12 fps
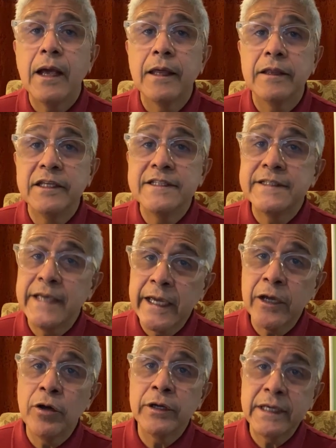The
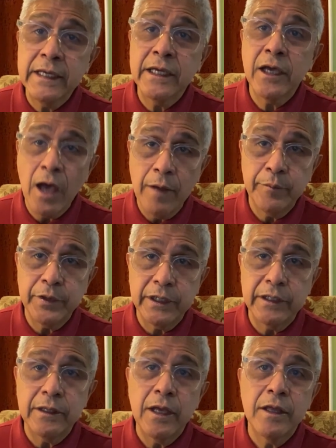second key
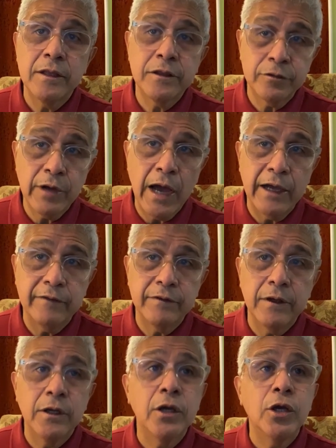component, thrive,
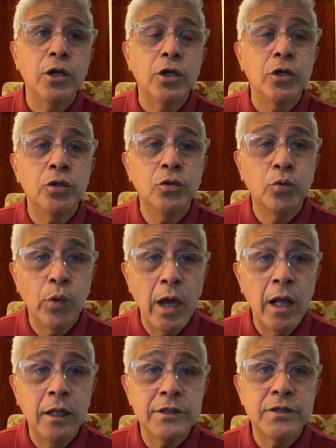
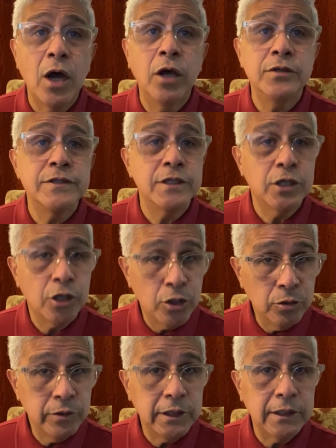dwells on
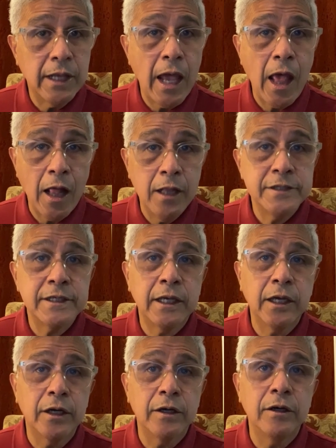securing
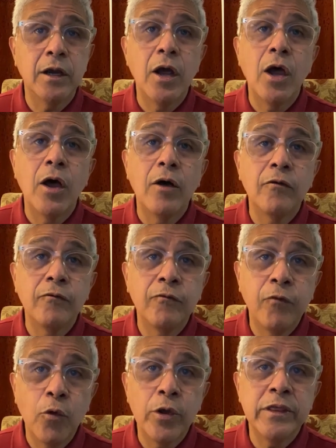healthcare
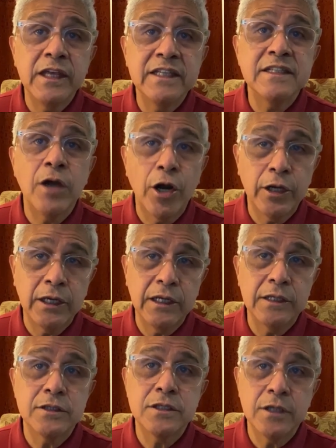for the
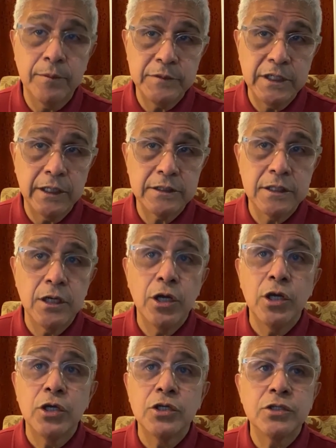targeted subjects
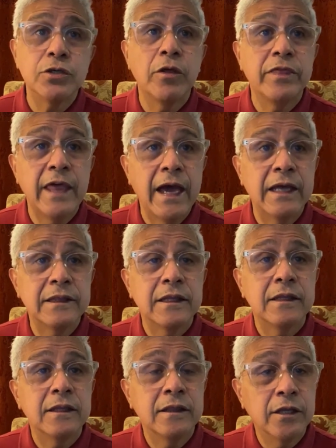so that
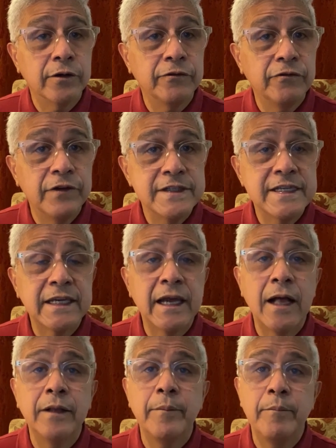their
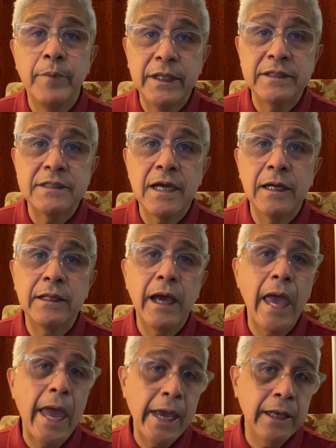physical, mental,
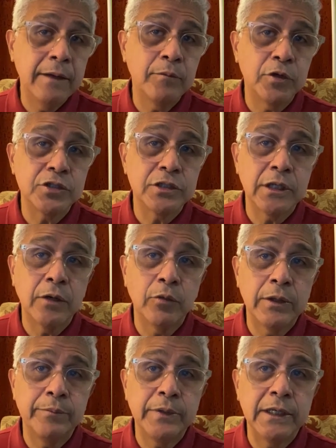and emotional
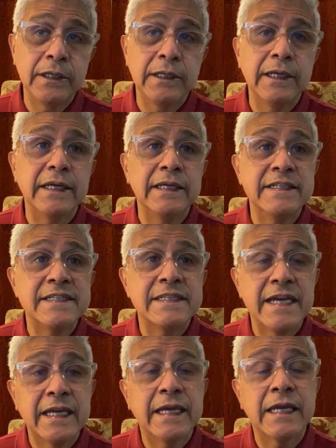well-being is
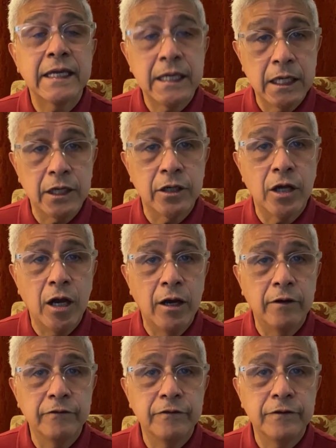taken care of.